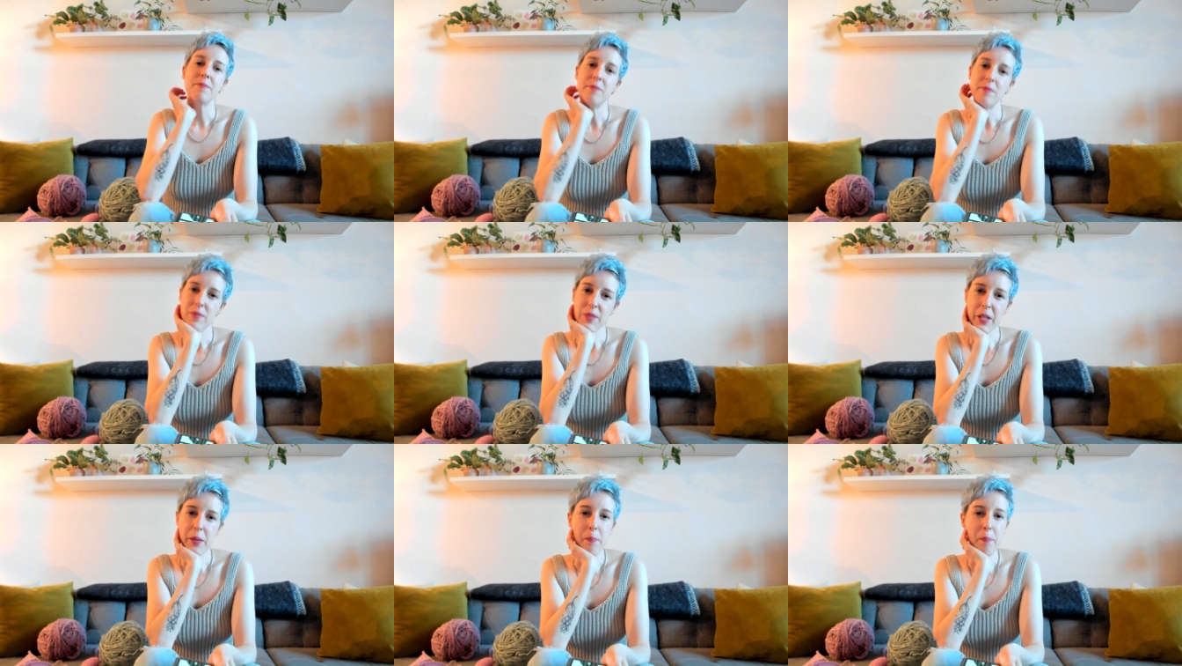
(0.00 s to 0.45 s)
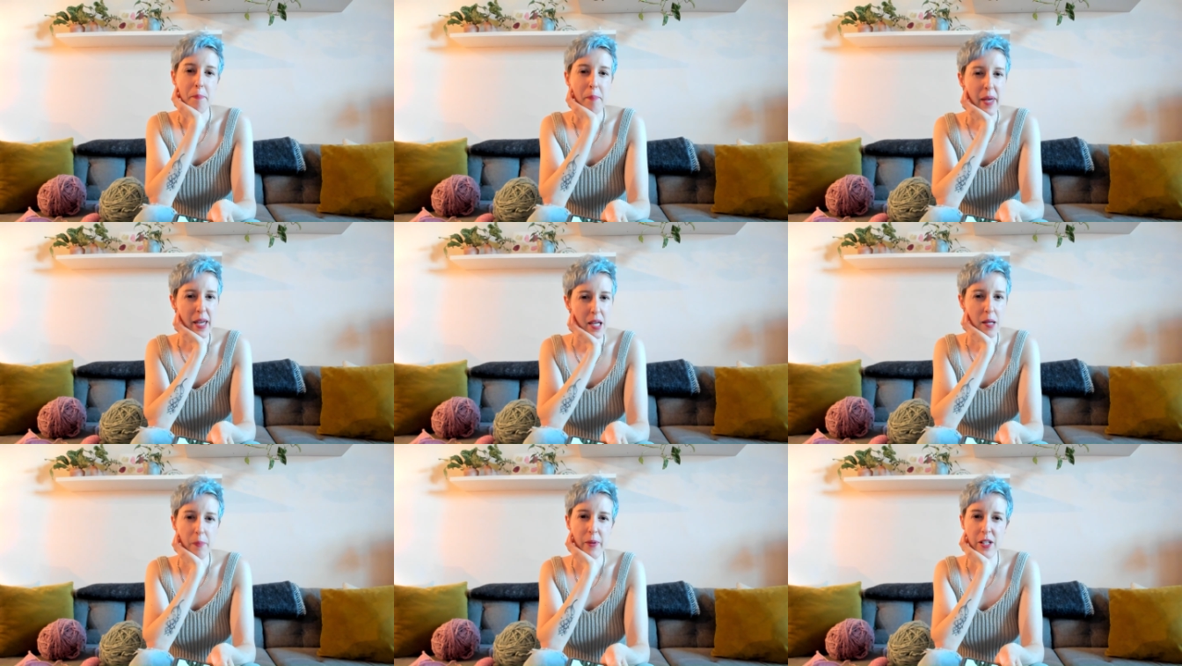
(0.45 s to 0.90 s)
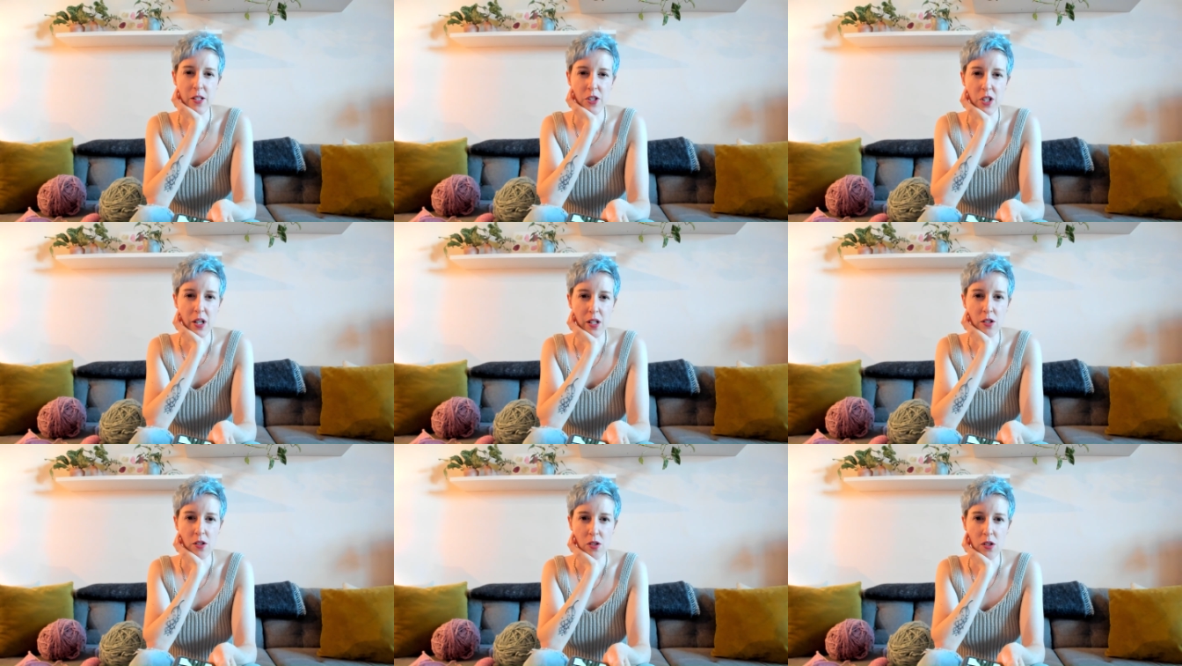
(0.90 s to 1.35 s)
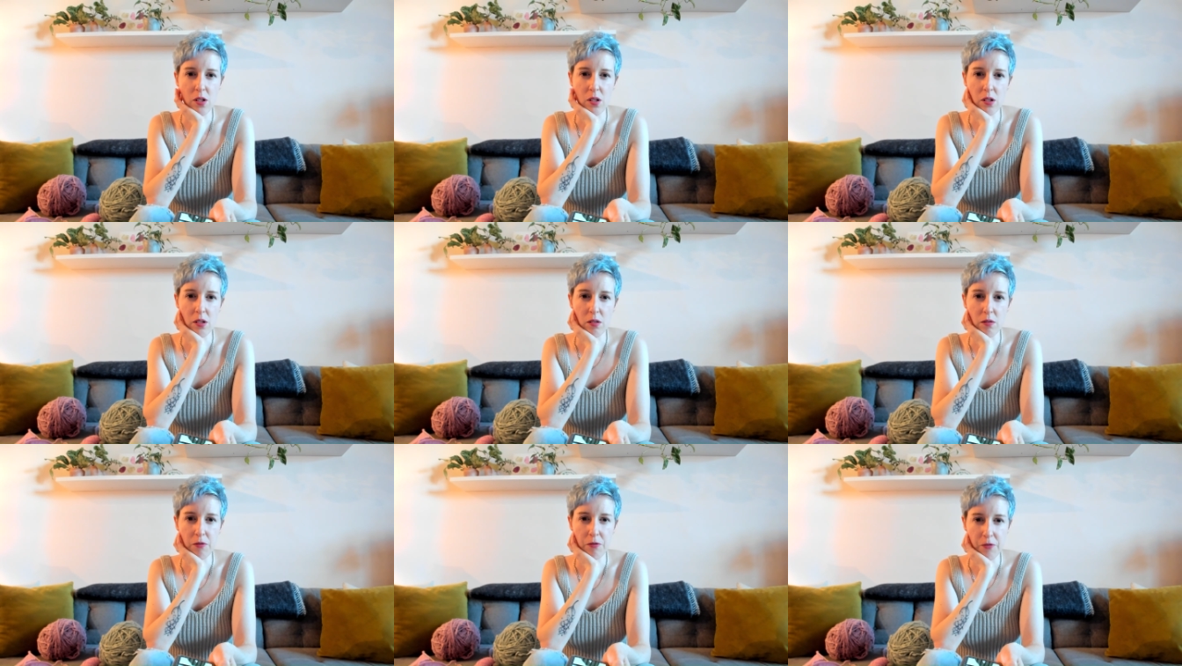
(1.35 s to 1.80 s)
like maybe
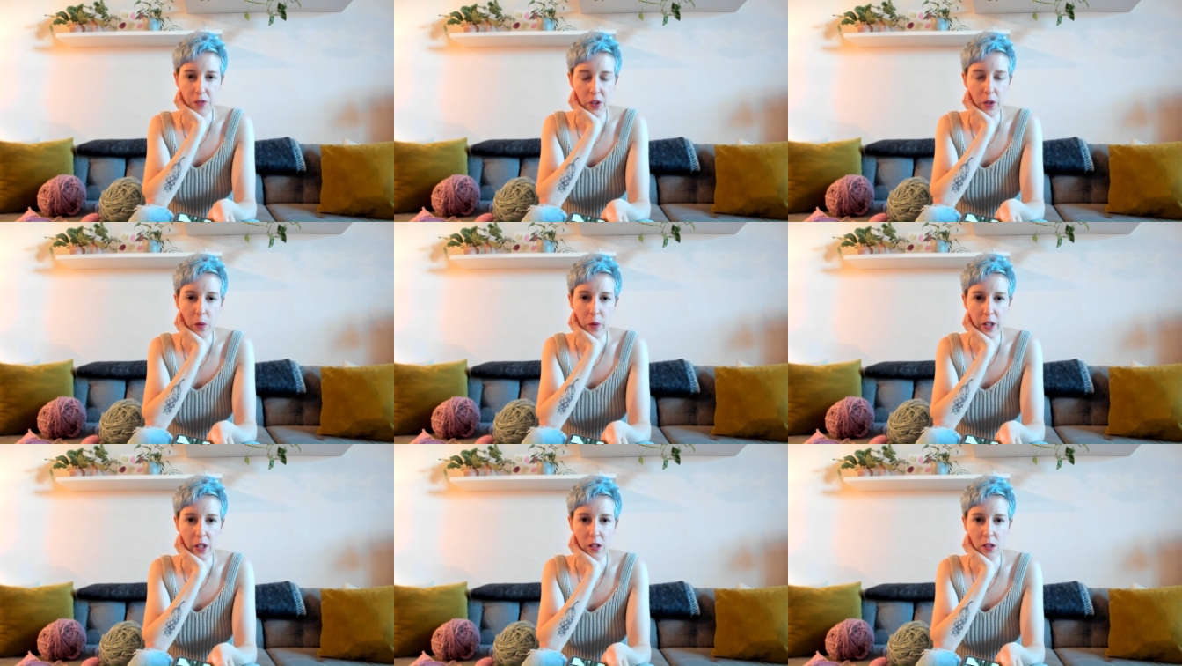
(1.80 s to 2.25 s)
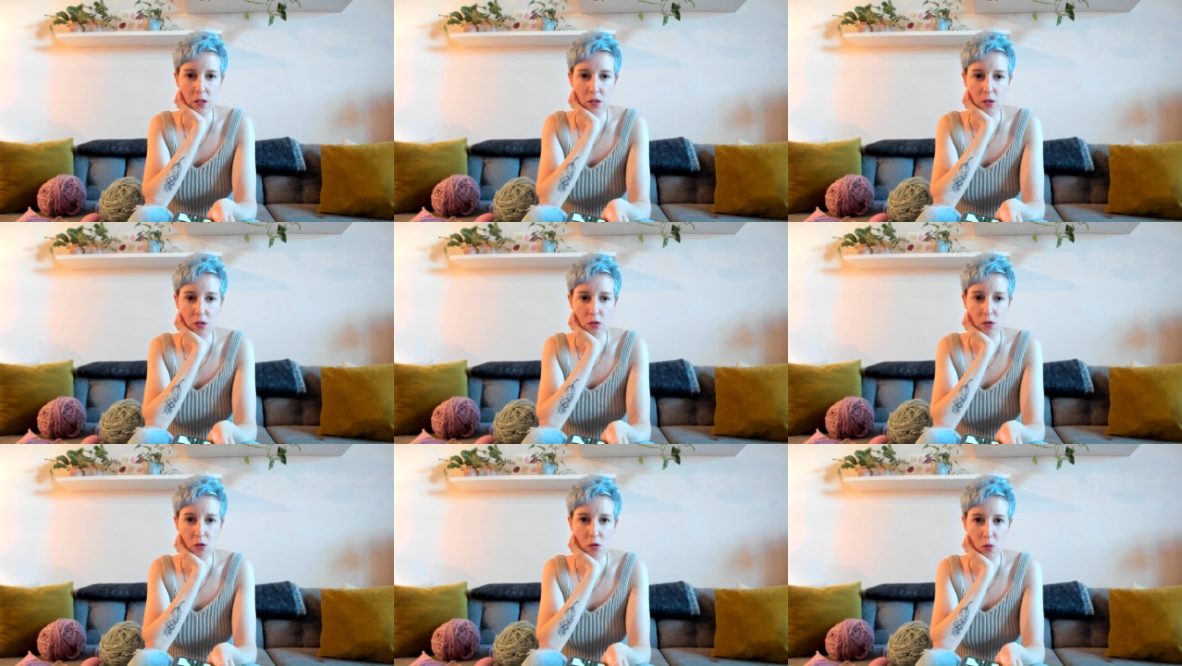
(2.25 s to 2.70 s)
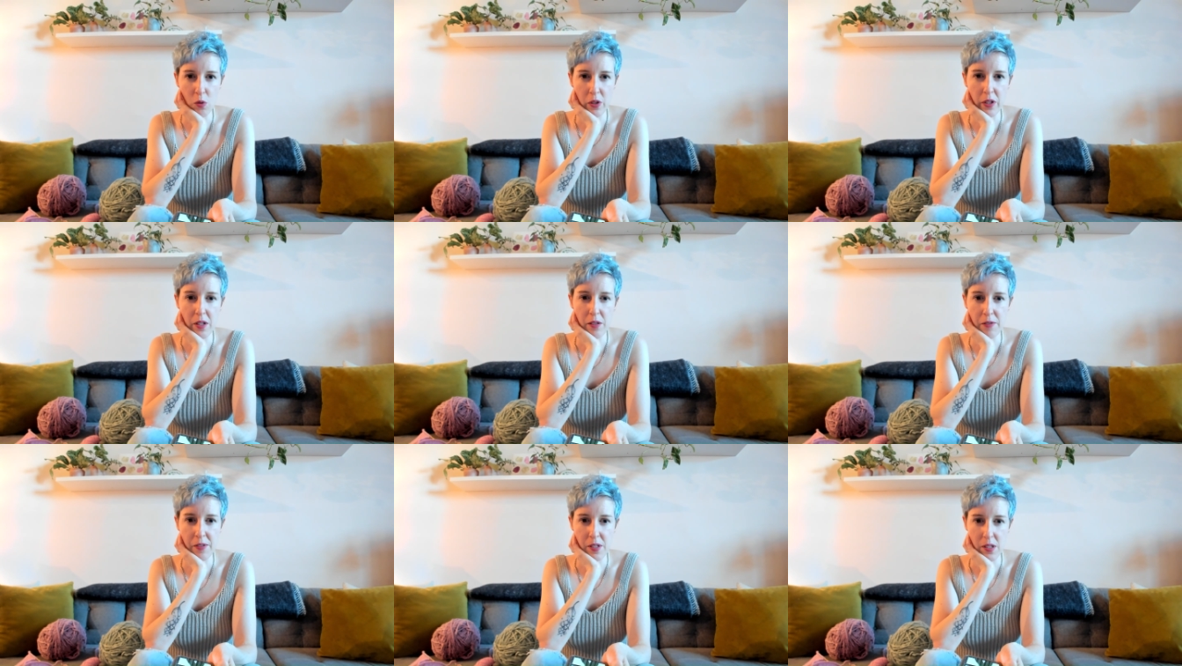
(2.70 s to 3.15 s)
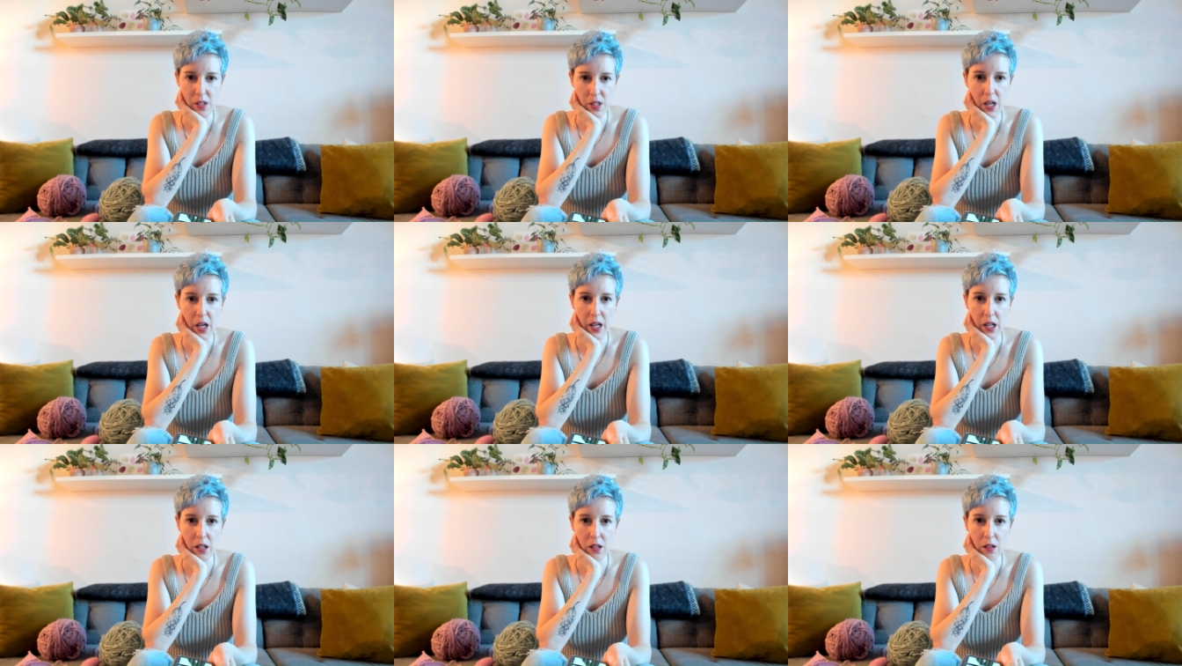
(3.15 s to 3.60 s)
gender fluid sort of
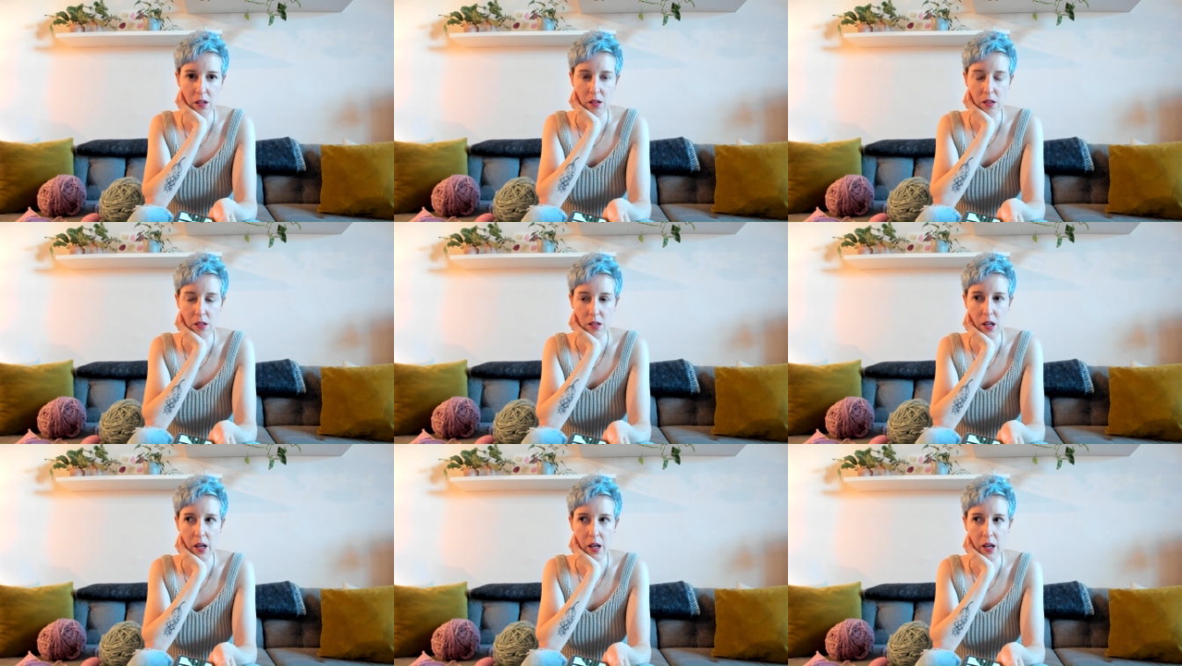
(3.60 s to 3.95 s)
styles.